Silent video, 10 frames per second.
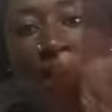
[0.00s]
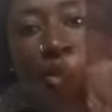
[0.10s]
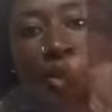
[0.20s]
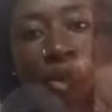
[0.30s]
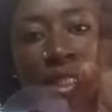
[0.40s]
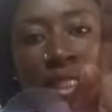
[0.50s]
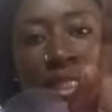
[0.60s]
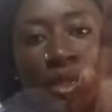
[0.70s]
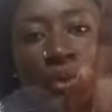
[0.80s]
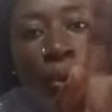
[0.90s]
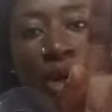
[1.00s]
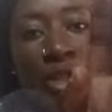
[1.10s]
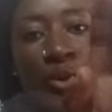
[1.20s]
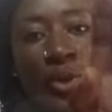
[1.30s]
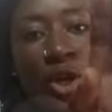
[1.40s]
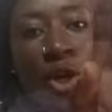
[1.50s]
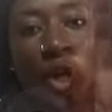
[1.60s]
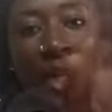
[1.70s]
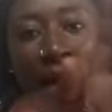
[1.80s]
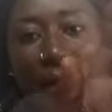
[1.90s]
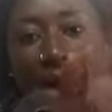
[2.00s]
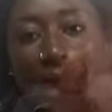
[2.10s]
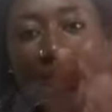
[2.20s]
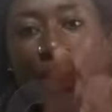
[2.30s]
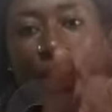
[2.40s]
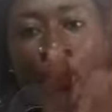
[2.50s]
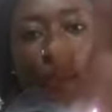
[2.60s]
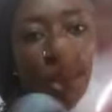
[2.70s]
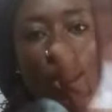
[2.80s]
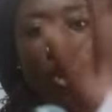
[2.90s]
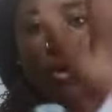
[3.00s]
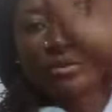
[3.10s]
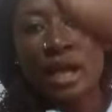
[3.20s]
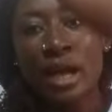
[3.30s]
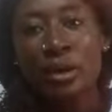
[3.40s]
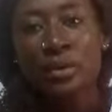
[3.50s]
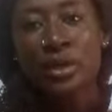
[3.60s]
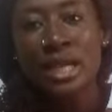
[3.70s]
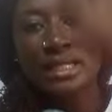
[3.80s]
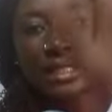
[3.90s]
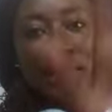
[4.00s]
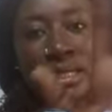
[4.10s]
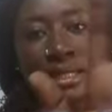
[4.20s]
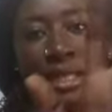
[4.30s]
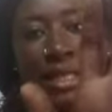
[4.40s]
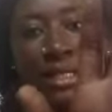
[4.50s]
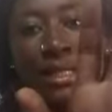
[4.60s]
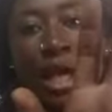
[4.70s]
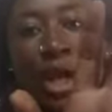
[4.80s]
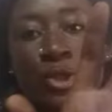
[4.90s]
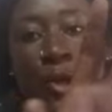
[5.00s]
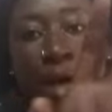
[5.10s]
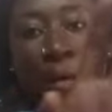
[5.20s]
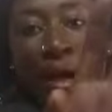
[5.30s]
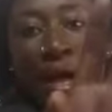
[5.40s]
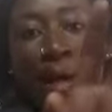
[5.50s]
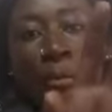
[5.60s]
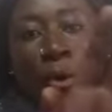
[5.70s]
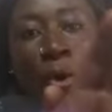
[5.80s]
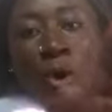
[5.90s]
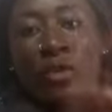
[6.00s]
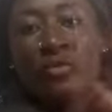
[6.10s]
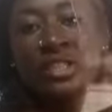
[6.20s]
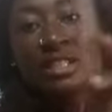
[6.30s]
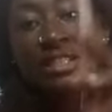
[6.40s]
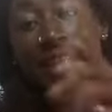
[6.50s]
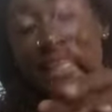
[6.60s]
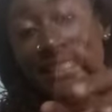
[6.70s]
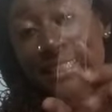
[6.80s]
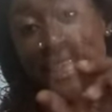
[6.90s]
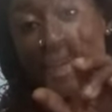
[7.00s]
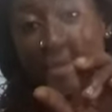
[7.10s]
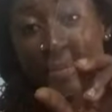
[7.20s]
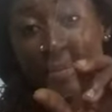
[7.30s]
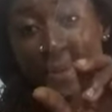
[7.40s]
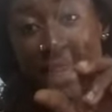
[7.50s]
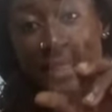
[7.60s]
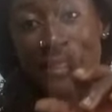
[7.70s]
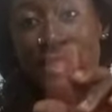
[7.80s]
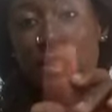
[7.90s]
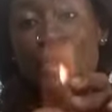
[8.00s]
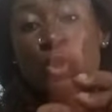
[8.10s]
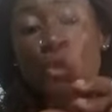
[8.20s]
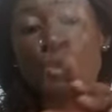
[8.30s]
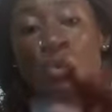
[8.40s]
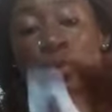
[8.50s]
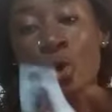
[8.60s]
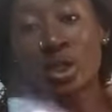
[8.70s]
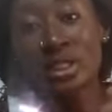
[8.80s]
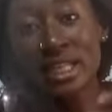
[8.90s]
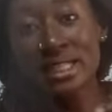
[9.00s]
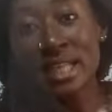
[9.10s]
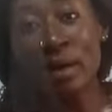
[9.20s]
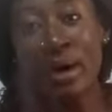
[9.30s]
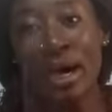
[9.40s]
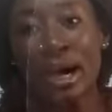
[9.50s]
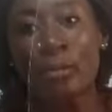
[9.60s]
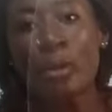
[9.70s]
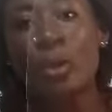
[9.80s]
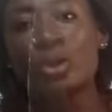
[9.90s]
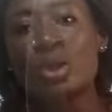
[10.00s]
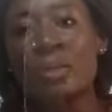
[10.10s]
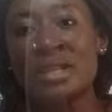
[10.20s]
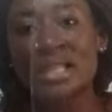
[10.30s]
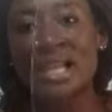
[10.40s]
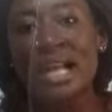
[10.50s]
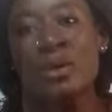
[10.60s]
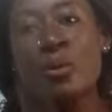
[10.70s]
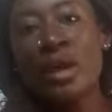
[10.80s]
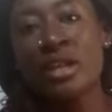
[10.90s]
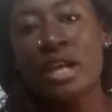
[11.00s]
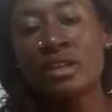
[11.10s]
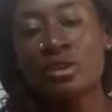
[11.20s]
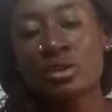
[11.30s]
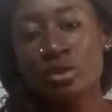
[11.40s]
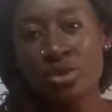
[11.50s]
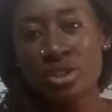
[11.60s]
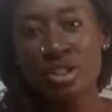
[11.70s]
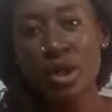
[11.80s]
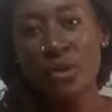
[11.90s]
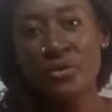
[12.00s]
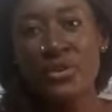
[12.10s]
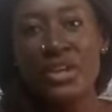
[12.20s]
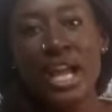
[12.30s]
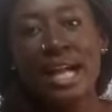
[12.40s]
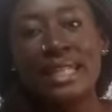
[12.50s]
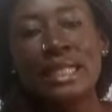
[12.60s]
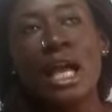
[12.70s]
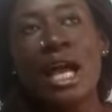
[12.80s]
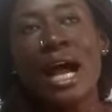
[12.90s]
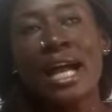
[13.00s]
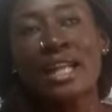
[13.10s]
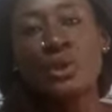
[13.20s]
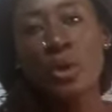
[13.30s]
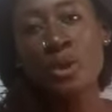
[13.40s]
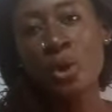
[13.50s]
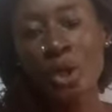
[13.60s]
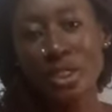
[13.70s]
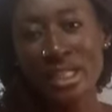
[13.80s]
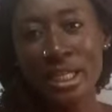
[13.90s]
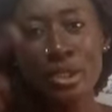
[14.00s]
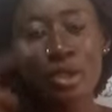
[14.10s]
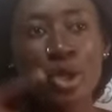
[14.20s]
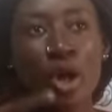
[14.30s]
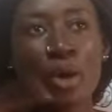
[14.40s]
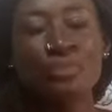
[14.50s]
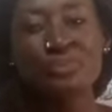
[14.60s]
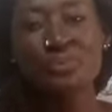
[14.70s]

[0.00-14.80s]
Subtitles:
So this is what we call our armhole curve. I hope you guys can see it. So our armhole curve, this is like the name implies, this is used to connect our armhole. So basically when you are using your free hand and you want to connect your